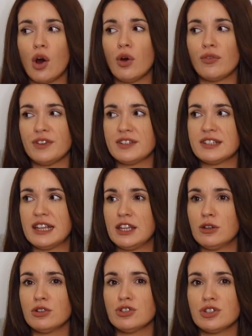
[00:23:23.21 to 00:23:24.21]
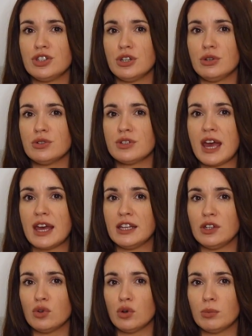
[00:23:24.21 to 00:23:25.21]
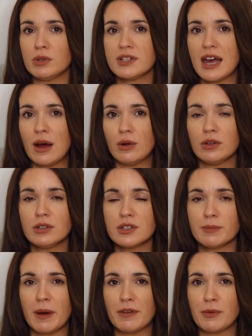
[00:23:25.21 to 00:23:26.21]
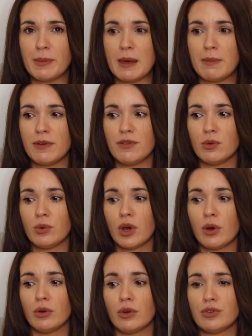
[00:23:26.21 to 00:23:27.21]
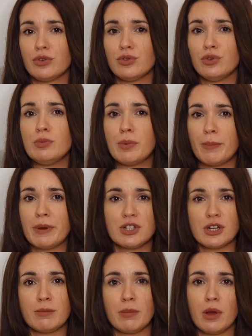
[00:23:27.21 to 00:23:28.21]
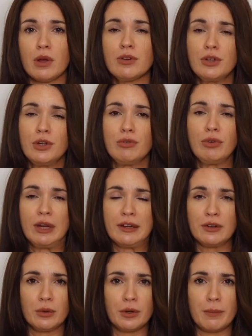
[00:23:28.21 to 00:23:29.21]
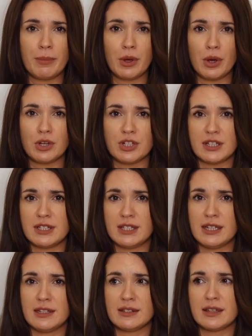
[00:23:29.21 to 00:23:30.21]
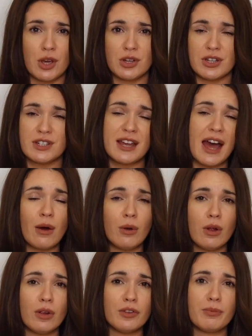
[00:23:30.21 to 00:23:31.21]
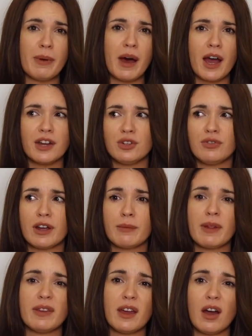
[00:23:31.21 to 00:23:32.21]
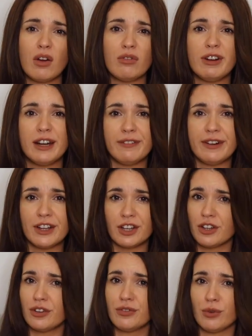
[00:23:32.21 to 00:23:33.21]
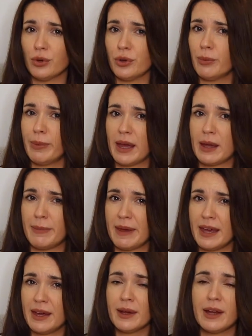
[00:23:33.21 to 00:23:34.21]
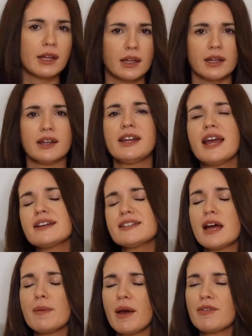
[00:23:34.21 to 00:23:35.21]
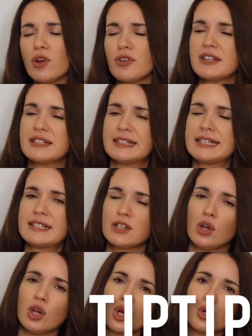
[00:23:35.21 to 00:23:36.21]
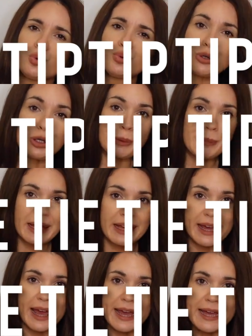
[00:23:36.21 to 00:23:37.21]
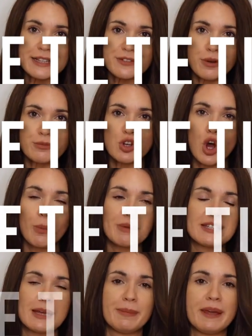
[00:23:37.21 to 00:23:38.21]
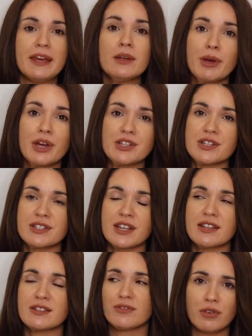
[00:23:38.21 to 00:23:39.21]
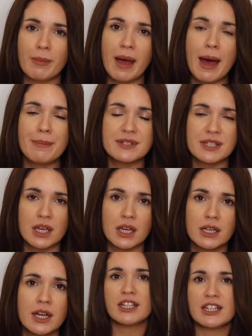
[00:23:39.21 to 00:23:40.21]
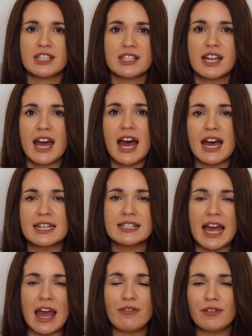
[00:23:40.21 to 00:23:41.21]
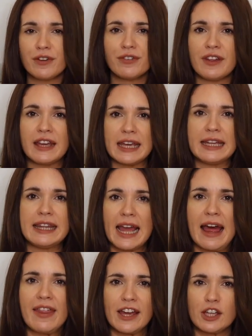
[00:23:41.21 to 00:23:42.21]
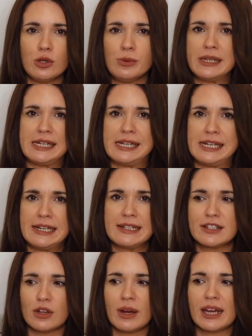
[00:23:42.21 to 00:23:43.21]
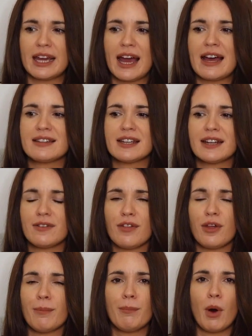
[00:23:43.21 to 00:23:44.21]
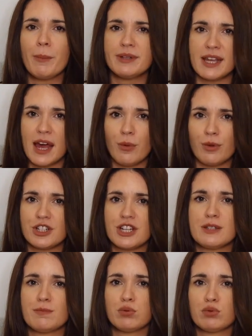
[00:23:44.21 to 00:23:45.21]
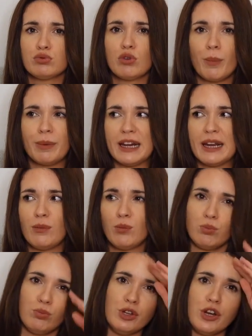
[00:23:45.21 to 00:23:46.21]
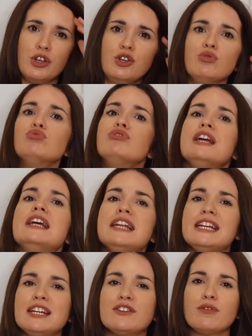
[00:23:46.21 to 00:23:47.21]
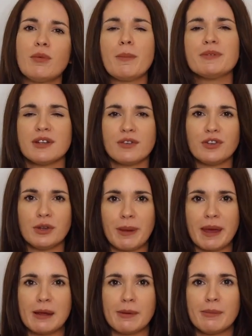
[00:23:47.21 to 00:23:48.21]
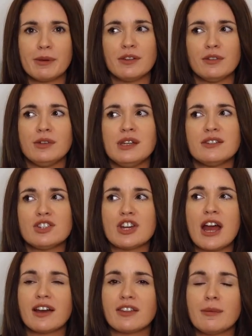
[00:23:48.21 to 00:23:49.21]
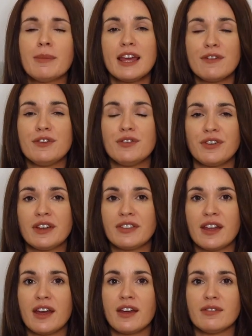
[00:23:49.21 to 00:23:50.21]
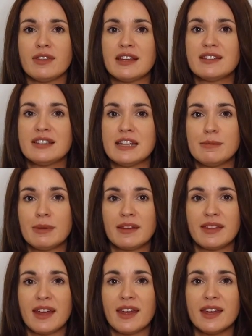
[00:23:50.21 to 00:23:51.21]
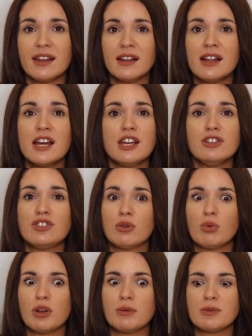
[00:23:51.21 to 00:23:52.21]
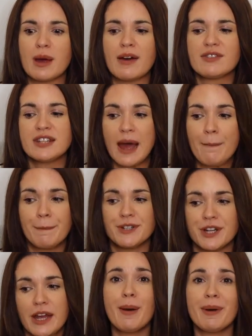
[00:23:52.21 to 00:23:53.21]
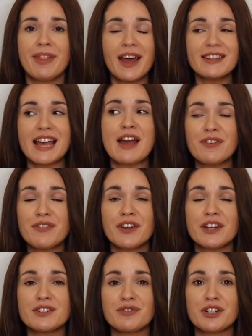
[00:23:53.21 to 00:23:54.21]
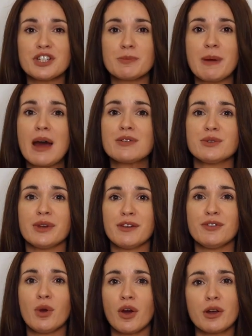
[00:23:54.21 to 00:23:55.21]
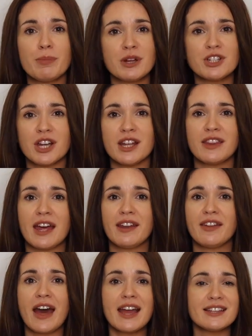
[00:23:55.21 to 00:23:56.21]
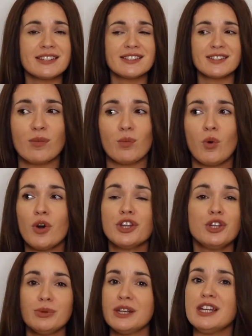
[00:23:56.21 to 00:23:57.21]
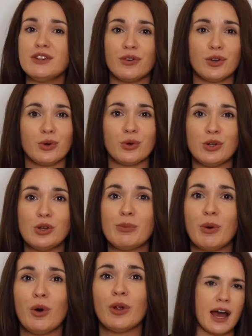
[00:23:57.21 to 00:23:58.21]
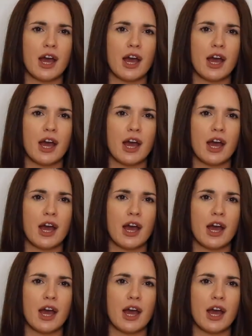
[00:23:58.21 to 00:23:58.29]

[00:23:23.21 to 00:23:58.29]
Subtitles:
Obviously you can just use any normal towel to bath your baby if you're going on super budget mode and you really don't want to purchase these hooded towels, but I do recommend they are really good for your baby. The next up, I've got this little grooming kit from TOMMEE TIPPEE. Purchased this from Amazon. It just has everything in there that you need. So like it has like a thermometer, which is probably, you know, you really need a thermometer for your baby because you need to check them if you think they seem like they're ill. You don't want them to have a temperature. But that is everything under £300. So if you're on a budget, then that is what you need for your newborn.